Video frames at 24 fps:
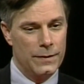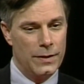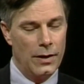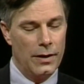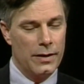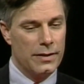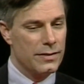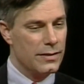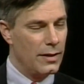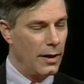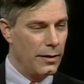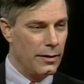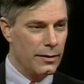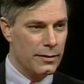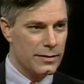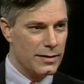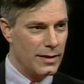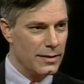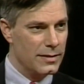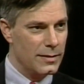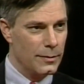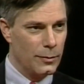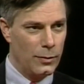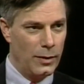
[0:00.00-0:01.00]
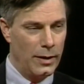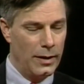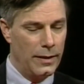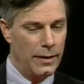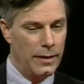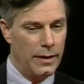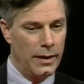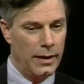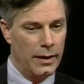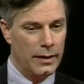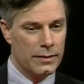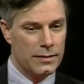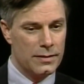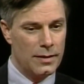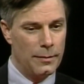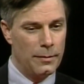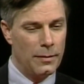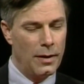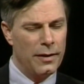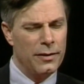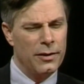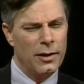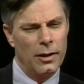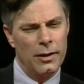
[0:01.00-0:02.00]
Terry Southern said some great things.
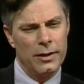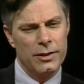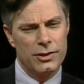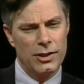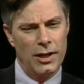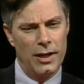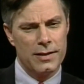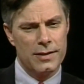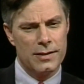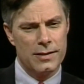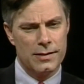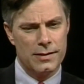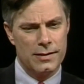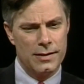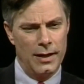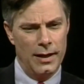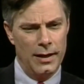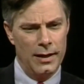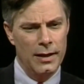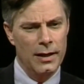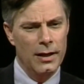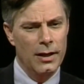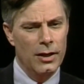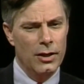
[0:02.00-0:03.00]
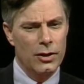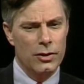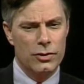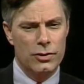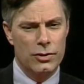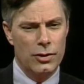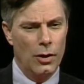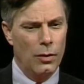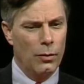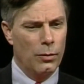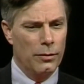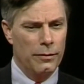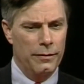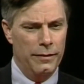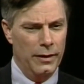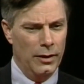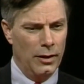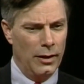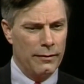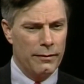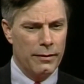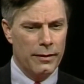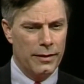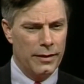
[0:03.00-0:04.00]
Nunnally Johnson said, don't
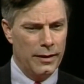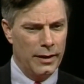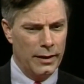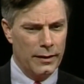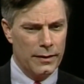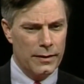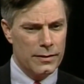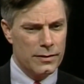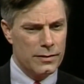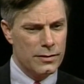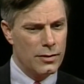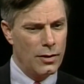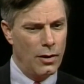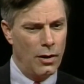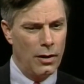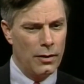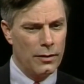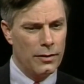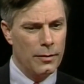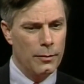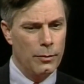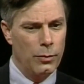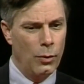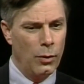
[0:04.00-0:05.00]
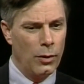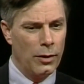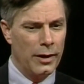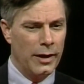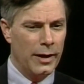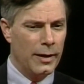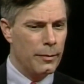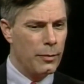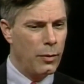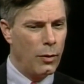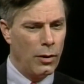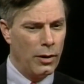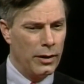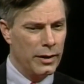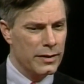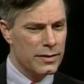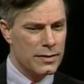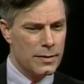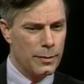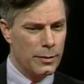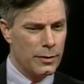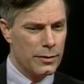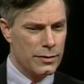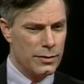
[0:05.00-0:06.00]
reveal everything at the start. The board at any party
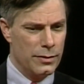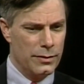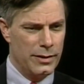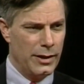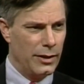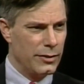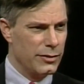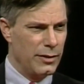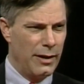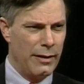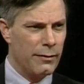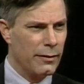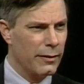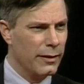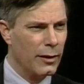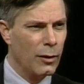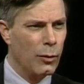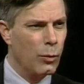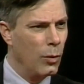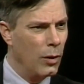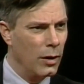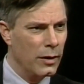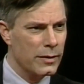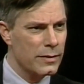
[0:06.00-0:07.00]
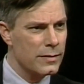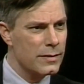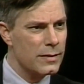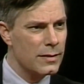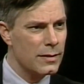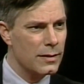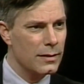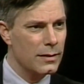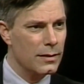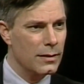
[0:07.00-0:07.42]
is the person who tells you everything at once.